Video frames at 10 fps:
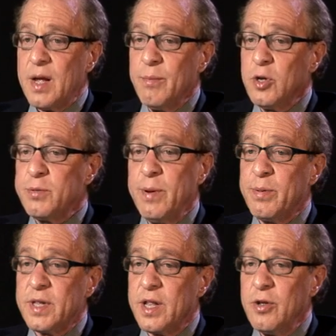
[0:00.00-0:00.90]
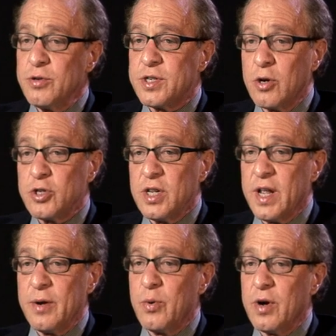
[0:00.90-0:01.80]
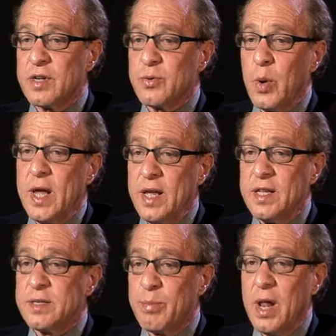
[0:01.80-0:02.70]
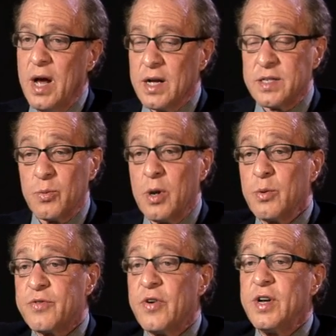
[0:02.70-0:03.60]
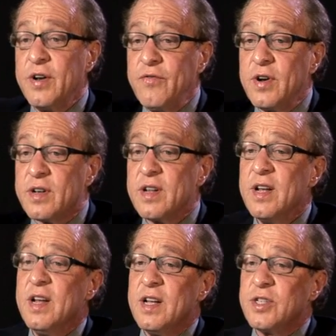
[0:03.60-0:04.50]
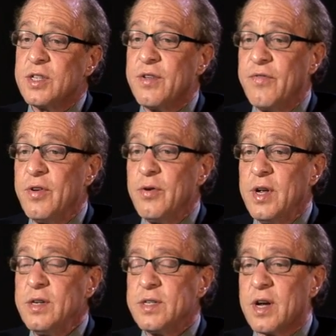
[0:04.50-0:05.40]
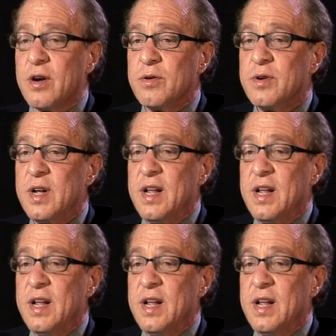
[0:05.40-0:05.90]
Most people didn't use social networks, wikis, blogs. The world was very different just a few years ago.